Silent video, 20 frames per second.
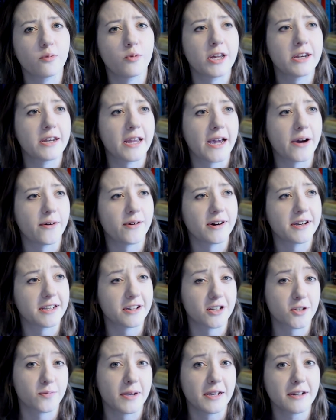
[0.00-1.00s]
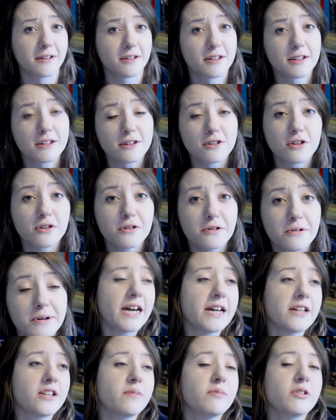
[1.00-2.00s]
went how I expected it to,
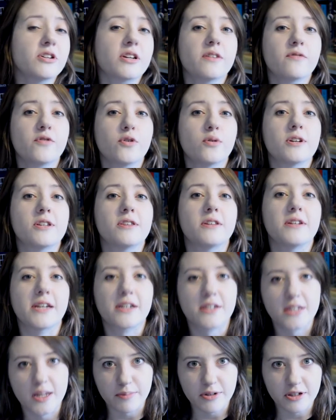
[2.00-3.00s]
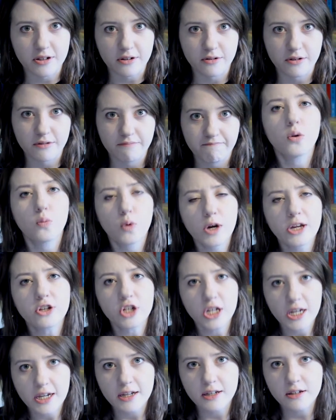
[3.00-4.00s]
and I'm looking forward to the next episode,
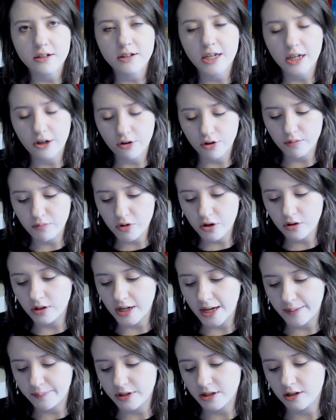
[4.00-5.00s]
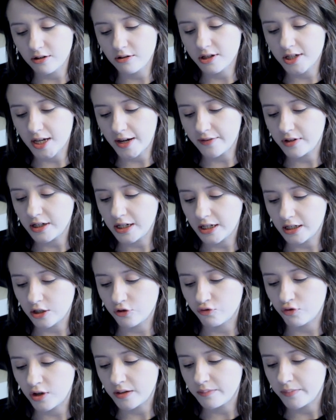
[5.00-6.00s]
which is Kill the Moon, episode 7. It
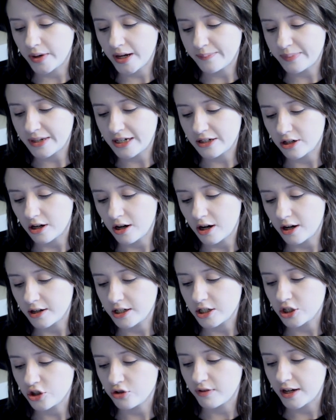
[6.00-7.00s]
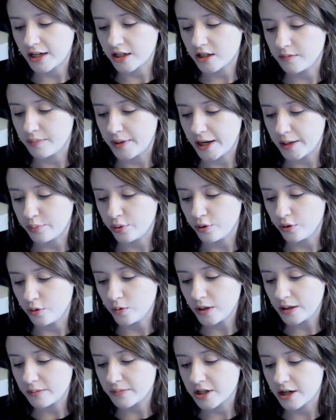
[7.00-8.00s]
is written by Peter Harness, directed by Paul
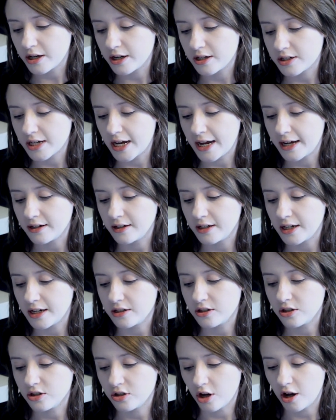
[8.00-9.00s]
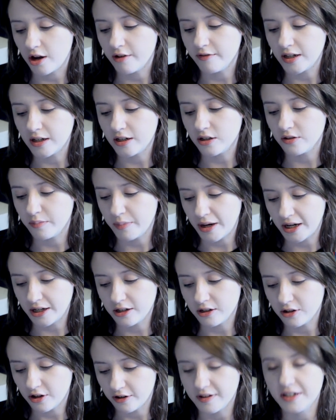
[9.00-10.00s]
Wilmshurst, and guest starring
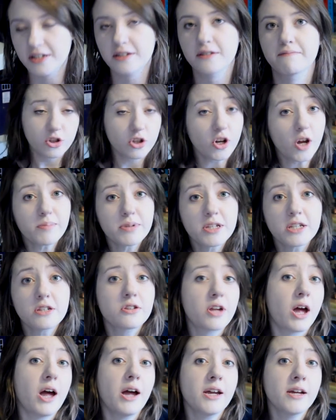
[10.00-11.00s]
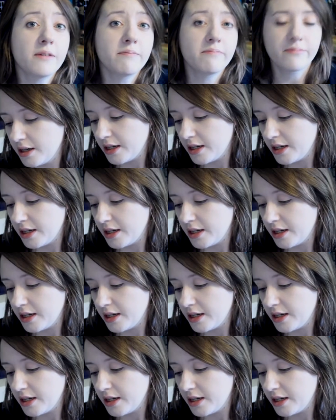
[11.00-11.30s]
Hermione Norris. Synopsis time!